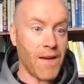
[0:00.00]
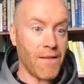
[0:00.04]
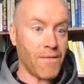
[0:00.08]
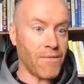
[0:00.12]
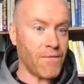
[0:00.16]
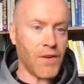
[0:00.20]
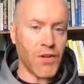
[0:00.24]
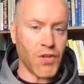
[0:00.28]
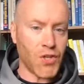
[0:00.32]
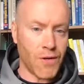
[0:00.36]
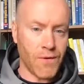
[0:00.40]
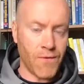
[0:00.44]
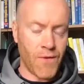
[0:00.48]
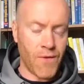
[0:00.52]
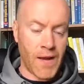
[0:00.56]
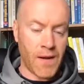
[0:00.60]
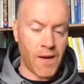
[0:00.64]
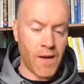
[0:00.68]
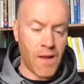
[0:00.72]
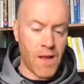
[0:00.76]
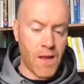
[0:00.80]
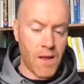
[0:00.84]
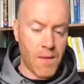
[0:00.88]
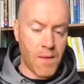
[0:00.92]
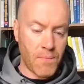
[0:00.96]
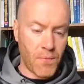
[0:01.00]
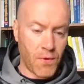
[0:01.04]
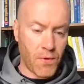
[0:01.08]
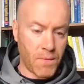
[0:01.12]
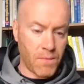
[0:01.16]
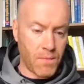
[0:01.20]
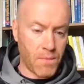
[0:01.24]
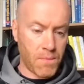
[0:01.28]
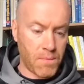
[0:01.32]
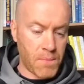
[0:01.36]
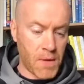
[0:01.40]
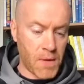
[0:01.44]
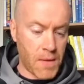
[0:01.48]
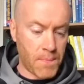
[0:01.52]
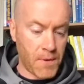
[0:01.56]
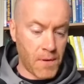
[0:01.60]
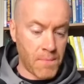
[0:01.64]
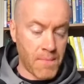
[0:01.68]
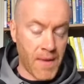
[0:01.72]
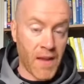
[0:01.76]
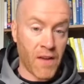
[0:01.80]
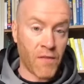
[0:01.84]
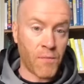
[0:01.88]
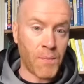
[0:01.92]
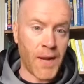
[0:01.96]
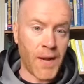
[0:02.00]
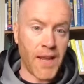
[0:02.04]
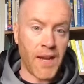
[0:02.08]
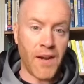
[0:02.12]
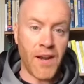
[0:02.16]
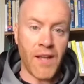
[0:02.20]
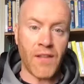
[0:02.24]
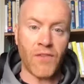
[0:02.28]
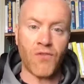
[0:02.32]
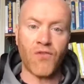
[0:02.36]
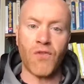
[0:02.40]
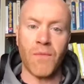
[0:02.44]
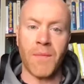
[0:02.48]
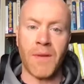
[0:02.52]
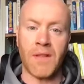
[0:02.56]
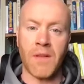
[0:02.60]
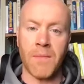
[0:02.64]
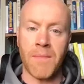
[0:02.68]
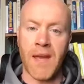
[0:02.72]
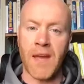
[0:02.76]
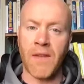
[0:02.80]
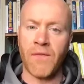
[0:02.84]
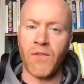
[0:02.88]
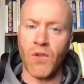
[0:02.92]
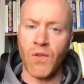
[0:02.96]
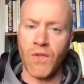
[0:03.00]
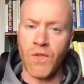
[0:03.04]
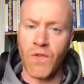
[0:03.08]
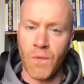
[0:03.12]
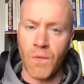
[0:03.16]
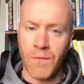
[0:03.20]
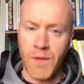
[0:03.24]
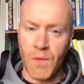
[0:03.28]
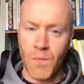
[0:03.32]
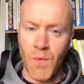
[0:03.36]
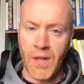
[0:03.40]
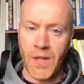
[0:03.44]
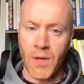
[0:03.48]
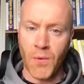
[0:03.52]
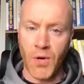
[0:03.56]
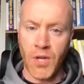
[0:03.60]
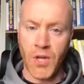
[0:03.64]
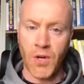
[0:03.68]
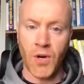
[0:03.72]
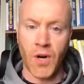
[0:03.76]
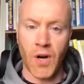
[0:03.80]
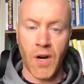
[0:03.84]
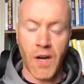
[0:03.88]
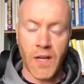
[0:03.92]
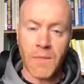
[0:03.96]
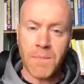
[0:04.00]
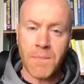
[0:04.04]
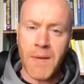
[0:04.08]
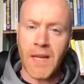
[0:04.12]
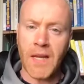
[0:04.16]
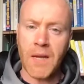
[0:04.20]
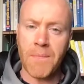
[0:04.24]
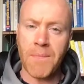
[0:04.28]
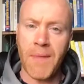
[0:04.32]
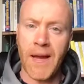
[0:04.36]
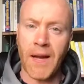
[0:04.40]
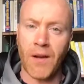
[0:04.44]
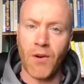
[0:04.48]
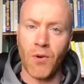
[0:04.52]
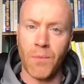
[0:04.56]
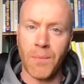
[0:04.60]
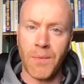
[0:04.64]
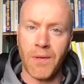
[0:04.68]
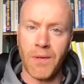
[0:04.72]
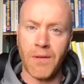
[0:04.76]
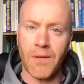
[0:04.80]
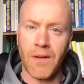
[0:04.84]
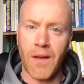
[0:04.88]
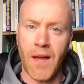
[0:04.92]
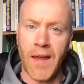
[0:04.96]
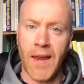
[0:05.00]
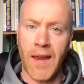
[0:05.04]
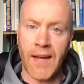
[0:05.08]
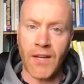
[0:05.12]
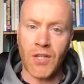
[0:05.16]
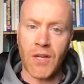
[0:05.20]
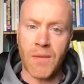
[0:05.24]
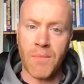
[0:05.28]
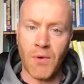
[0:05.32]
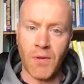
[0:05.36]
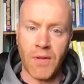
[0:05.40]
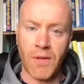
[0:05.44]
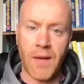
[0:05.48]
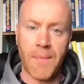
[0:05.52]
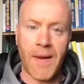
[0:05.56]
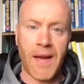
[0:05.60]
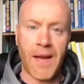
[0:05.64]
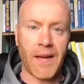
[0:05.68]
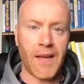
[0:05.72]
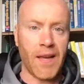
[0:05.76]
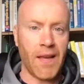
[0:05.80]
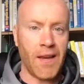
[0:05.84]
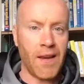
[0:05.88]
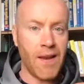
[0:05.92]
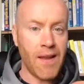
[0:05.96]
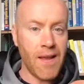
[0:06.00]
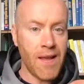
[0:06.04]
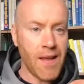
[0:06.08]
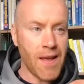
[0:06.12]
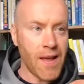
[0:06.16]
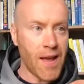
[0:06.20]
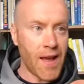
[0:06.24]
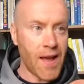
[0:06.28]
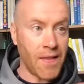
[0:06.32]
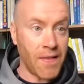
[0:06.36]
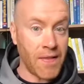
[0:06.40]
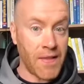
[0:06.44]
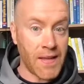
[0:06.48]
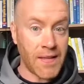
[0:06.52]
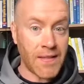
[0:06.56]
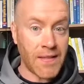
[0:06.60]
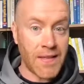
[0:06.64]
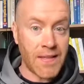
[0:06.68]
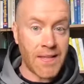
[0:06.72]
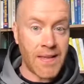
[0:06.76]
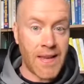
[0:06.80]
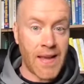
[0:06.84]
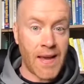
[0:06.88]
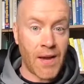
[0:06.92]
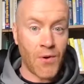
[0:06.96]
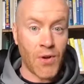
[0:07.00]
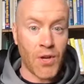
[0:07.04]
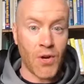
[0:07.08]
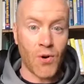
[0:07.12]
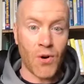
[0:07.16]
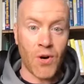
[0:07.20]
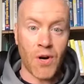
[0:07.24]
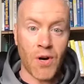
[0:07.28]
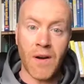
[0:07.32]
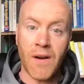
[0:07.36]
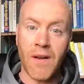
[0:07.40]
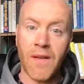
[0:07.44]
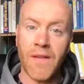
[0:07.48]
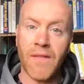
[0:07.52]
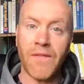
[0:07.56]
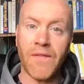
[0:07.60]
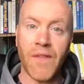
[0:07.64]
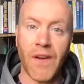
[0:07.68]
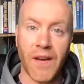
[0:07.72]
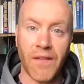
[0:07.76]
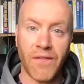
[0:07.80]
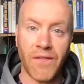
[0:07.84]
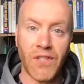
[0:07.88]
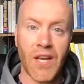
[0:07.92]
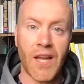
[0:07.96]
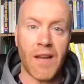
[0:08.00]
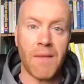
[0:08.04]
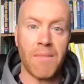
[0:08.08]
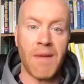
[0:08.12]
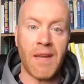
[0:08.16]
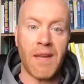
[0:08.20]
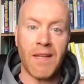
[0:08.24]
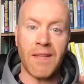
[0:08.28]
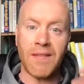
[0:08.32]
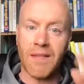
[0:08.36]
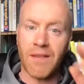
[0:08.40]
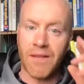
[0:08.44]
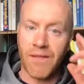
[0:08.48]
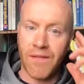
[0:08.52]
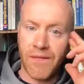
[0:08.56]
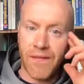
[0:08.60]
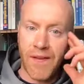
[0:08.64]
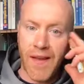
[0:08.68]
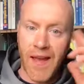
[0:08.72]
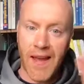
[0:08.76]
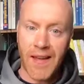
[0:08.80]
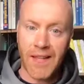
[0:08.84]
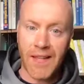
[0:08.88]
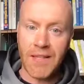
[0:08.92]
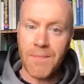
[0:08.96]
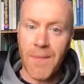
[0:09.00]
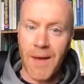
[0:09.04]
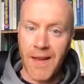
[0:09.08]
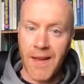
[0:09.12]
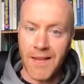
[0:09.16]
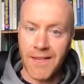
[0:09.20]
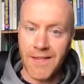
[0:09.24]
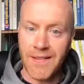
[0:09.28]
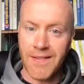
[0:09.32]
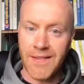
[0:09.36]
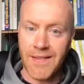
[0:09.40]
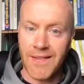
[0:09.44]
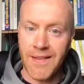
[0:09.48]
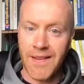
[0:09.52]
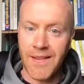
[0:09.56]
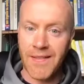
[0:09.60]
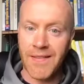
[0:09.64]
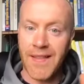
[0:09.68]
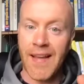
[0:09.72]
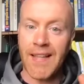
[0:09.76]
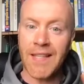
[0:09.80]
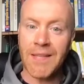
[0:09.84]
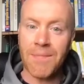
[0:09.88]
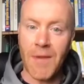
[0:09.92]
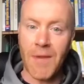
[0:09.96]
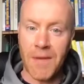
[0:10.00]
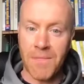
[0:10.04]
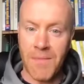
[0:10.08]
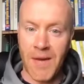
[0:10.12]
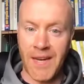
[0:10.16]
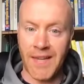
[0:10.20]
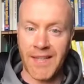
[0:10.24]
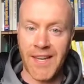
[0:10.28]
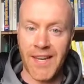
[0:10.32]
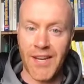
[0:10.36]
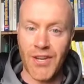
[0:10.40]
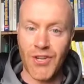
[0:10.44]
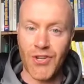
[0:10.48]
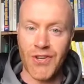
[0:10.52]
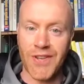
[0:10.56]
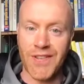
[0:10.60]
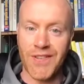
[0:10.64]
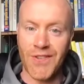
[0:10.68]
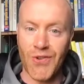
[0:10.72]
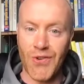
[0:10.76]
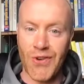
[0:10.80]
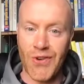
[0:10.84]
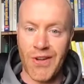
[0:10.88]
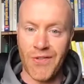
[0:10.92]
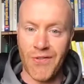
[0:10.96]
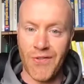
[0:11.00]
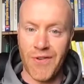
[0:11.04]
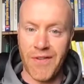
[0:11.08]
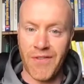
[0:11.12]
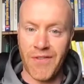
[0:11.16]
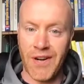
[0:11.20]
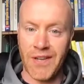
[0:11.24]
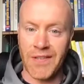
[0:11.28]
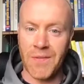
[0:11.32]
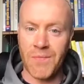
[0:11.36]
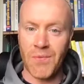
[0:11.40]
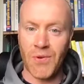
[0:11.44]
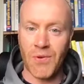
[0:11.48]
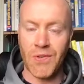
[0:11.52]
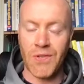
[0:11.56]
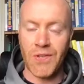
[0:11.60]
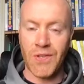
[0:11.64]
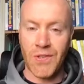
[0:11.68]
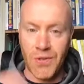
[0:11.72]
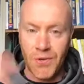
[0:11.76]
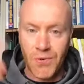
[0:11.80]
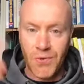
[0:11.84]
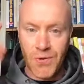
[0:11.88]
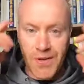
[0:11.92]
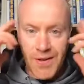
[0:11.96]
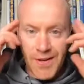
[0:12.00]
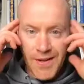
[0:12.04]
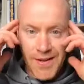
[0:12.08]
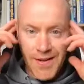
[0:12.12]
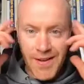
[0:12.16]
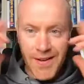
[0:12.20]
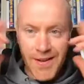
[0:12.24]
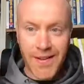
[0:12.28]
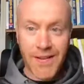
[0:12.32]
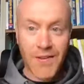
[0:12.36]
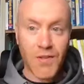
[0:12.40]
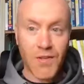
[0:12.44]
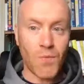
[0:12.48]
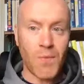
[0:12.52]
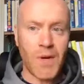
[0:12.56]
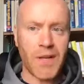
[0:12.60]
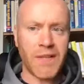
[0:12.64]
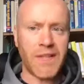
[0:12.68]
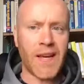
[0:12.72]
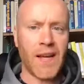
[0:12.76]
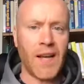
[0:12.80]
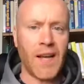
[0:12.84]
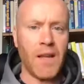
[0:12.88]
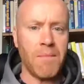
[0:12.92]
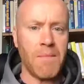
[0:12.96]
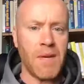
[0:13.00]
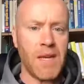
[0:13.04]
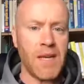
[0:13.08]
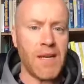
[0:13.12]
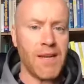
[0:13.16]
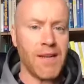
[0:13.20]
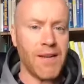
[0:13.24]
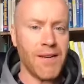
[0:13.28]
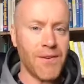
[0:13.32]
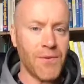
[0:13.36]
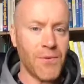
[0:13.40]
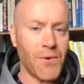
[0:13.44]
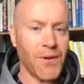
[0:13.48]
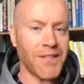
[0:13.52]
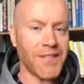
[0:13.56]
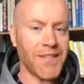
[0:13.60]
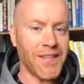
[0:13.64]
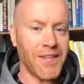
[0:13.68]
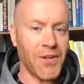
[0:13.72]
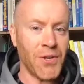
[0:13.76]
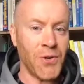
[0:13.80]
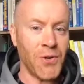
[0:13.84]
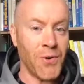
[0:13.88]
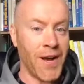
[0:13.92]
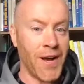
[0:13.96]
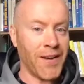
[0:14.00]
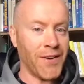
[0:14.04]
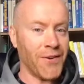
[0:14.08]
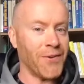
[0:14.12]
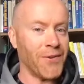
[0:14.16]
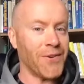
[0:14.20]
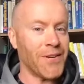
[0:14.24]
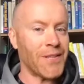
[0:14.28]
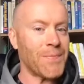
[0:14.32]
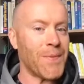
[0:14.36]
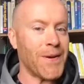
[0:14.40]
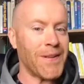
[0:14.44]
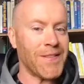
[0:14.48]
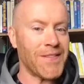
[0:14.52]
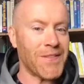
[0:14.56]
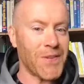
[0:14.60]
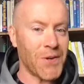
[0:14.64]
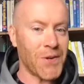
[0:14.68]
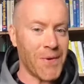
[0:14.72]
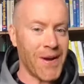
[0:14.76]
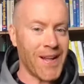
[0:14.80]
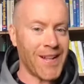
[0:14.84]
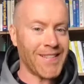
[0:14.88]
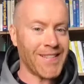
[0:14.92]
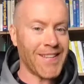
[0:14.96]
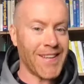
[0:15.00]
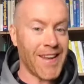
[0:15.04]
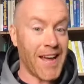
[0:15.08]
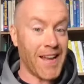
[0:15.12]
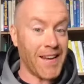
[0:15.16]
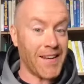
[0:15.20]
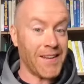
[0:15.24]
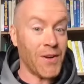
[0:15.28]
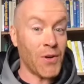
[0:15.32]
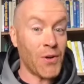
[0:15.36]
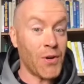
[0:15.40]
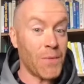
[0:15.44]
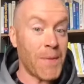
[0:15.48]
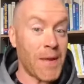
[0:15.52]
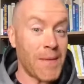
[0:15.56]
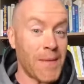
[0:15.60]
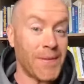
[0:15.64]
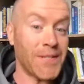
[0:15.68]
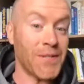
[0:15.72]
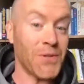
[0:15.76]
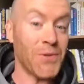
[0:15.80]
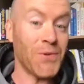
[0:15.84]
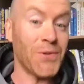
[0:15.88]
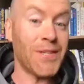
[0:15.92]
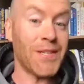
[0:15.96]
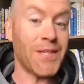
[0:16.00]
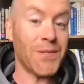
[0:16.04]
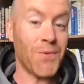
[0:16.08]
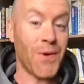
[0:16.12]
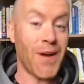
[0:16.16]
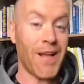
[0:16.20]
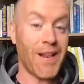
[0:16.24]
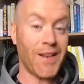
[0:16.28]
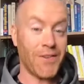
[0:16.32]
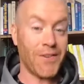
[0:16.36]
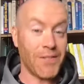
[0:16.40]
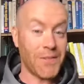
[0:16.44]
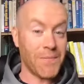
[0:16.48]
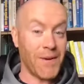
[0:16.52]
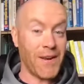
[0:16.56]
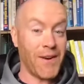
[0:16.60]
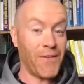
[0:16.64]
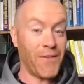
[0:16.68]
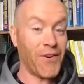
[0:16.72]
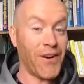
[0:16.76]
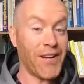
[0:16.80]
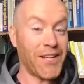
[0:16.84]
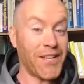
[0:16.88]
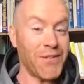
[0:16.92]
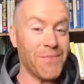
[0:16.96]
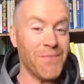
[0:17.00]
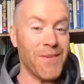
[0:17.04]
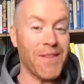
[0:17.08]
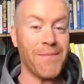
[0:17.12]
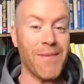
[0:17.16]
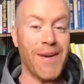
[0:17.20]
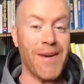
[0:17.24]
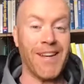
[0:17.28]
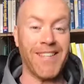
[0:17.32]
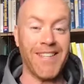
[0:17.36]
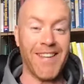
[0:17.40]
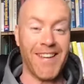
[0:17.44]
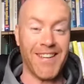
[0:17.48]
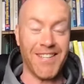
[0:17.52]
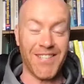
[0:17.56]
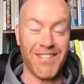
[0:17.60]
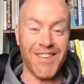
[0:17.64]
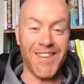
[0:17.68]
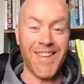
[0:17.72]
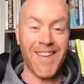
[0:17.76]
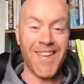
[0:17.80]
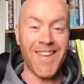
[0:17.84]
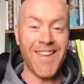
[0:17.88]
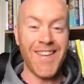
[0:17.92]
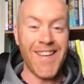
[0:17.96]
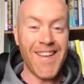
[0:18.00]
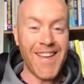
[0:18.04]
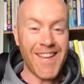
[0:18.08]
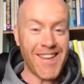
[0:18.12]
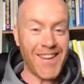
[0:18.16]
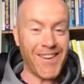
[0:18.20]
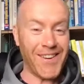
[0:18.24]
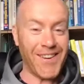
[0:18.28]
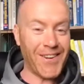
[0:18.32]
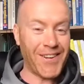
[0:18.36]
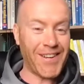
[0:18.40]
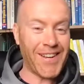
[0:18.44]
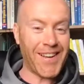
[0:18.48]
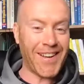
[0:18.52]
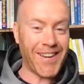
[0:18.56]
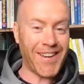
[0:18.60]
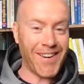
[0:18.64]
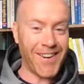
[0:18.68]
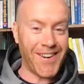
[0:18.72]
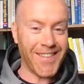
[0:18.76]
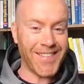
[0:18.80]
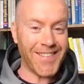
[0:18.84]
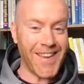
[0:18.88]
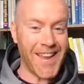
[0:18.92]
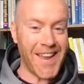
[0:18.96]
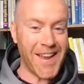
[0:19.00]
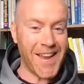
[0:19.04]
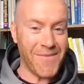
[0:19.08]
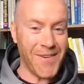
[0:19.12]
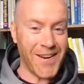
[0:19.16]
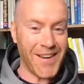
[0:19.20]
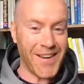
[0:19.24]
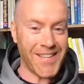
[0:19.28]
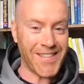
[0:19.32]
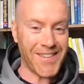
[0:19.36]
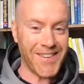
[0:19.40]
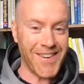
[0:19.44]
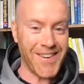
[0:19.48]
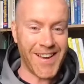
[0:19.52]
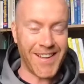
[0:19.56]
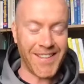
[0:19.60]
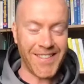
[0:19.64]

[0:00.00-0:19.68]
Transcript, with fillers: fishing, right? But people may have played an instrument. They may have done something when they were younger. It's pick it back up and actually put that back in. And this is now your 5-10 minutes of headspace. That's my meditation, is going out in the river, as opposed to someone telling me what to do. I don't respond so well to that. And other people don't as well. There's a bit of friction with meditation. You look like you're the same, right? You're not.